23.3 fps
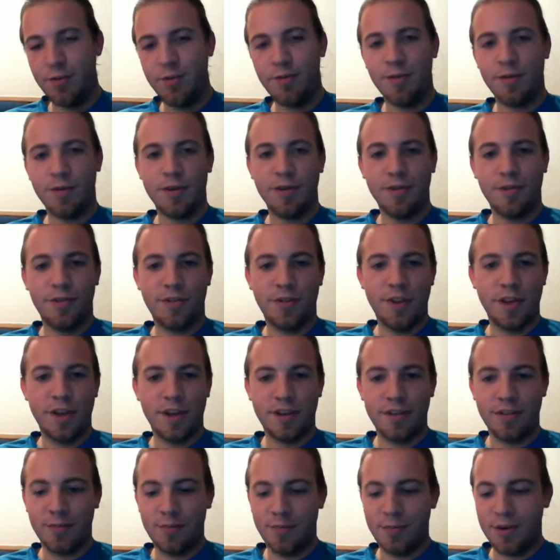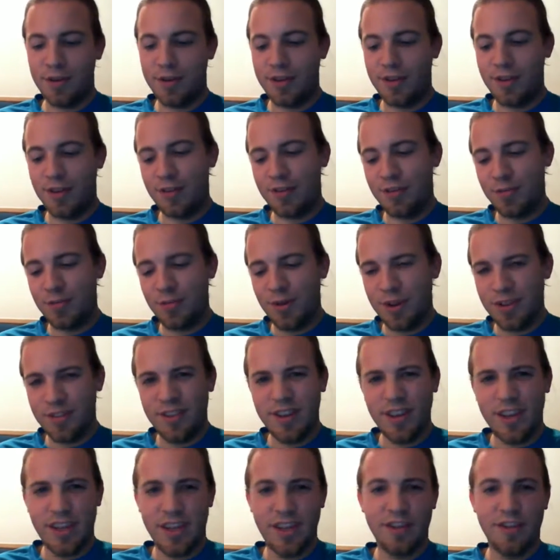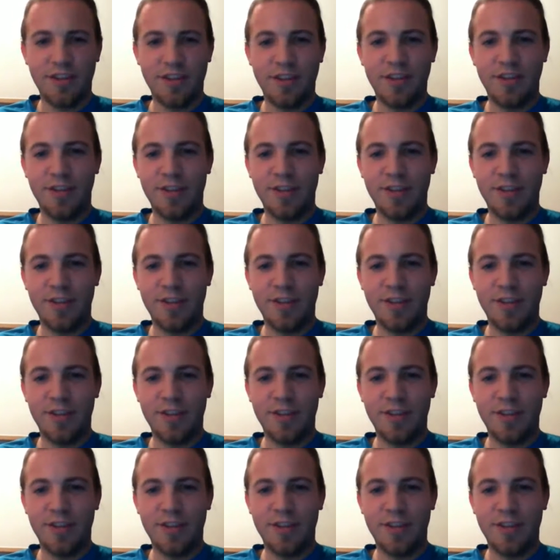4, and 6, but they're small teenagers.